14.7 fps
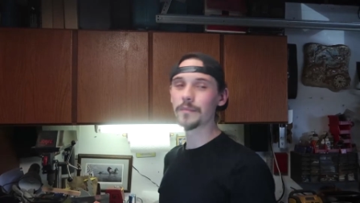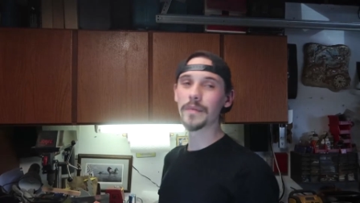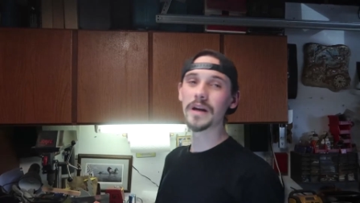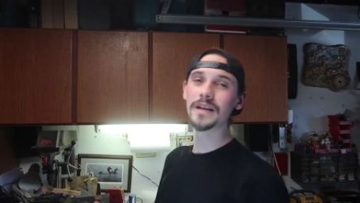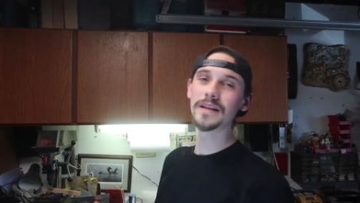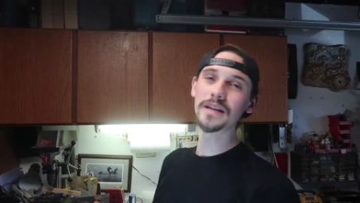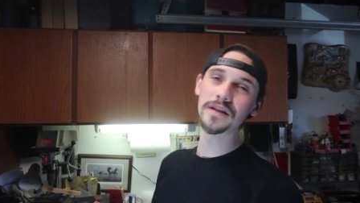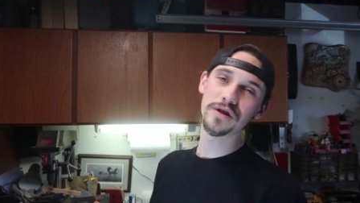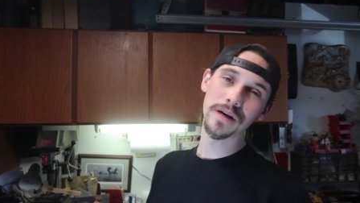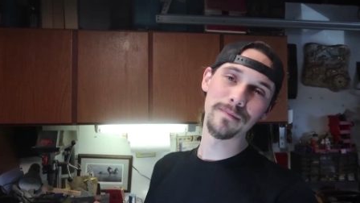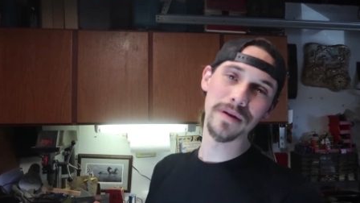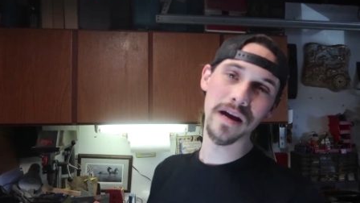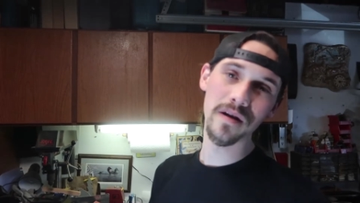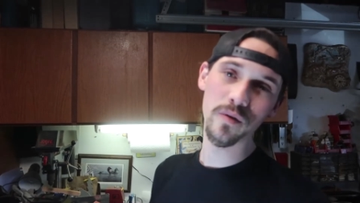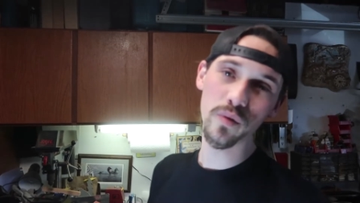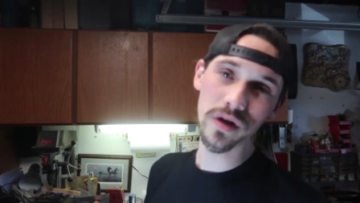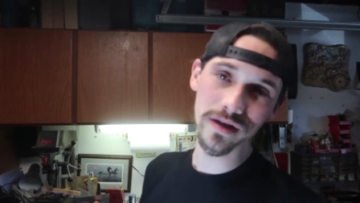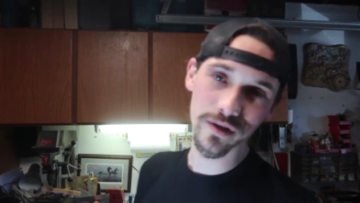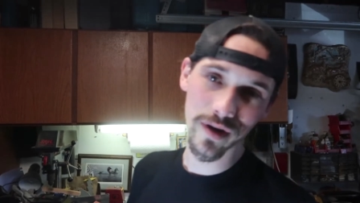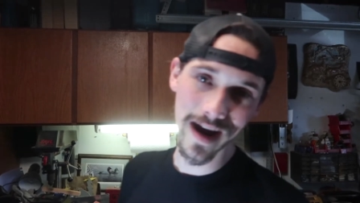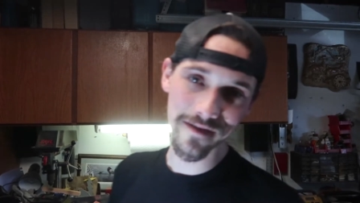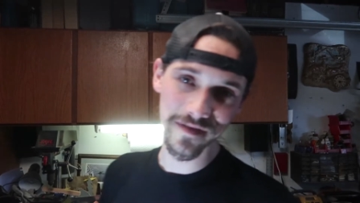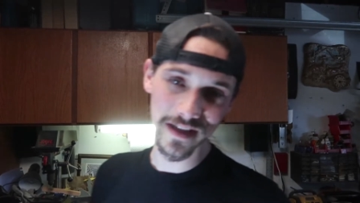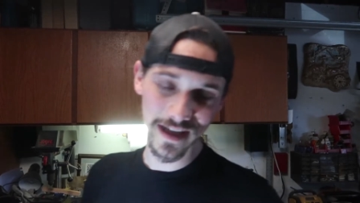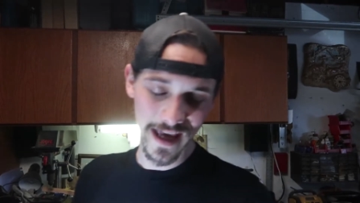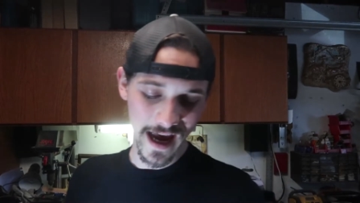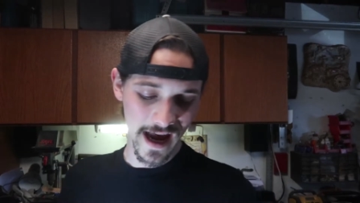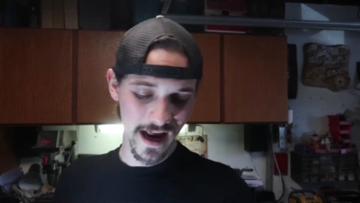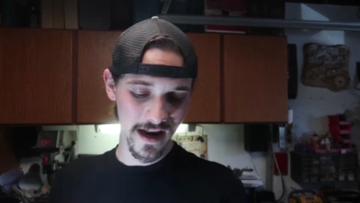But I took a trip down to Woodcraft
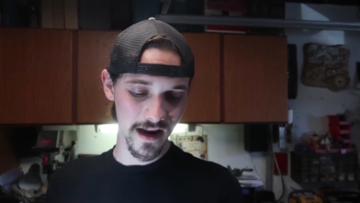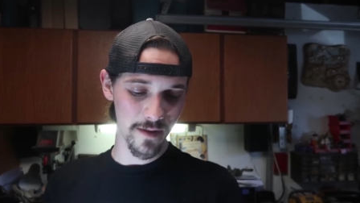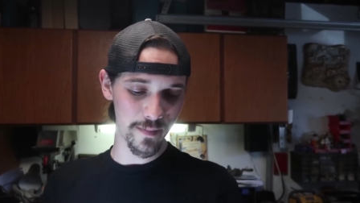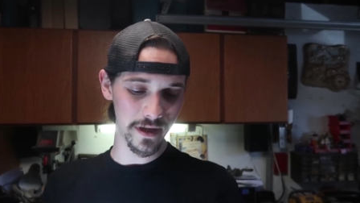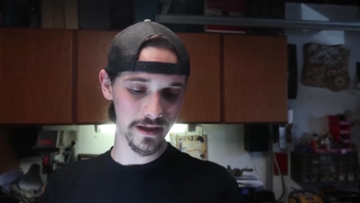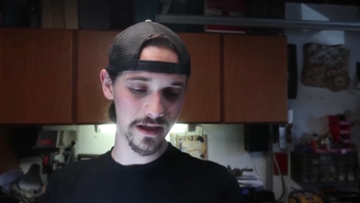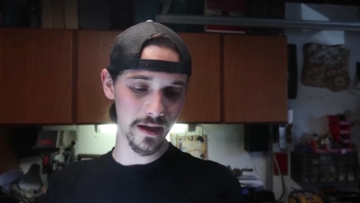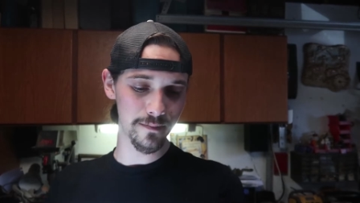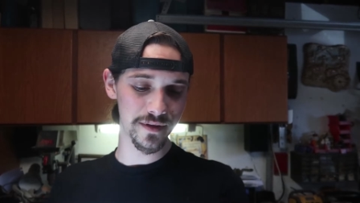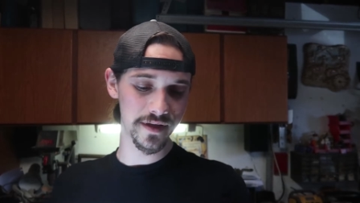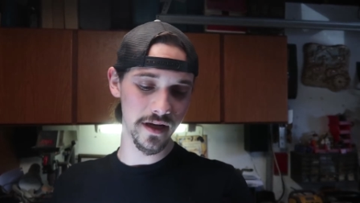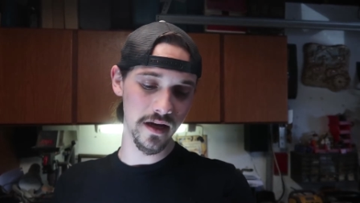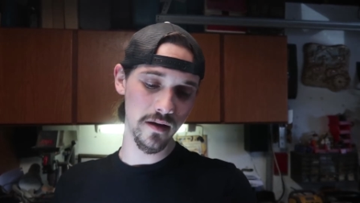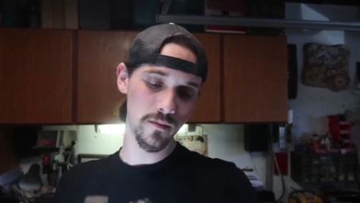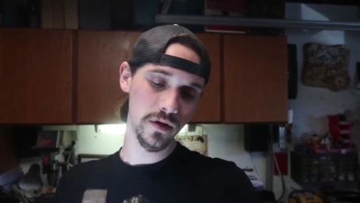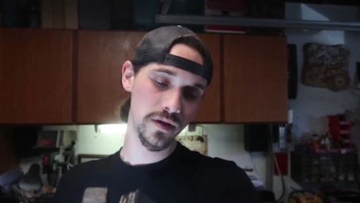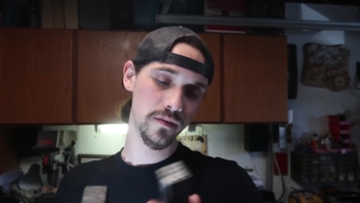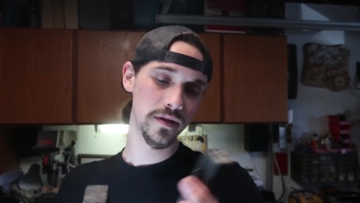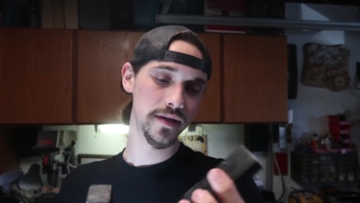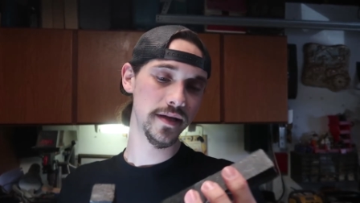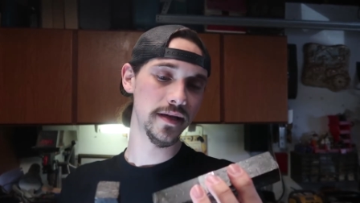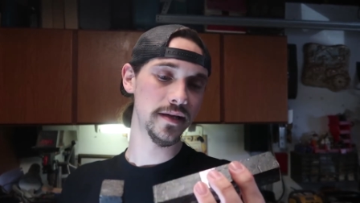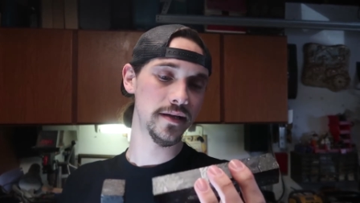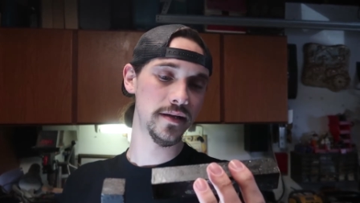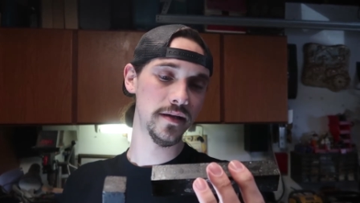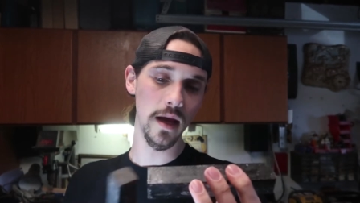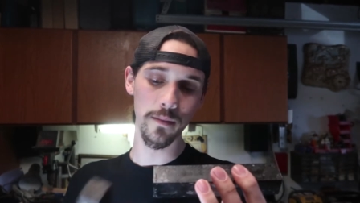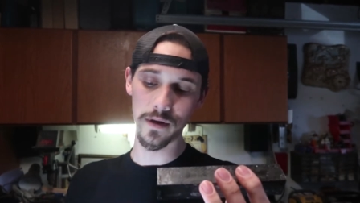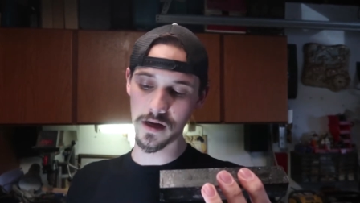again and I picked up some, which one is
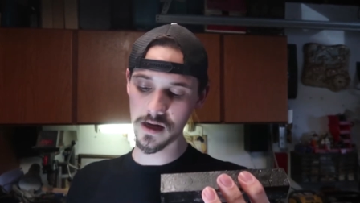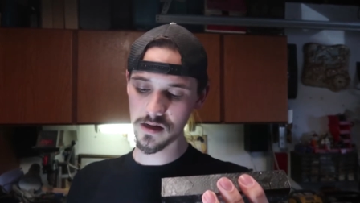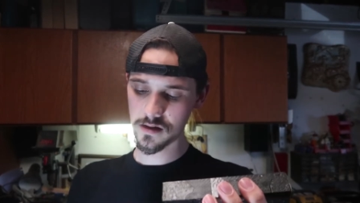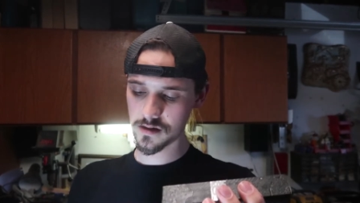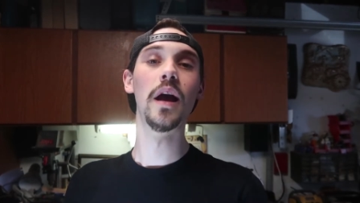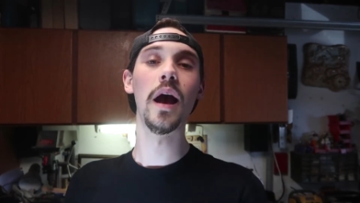this? Ebony.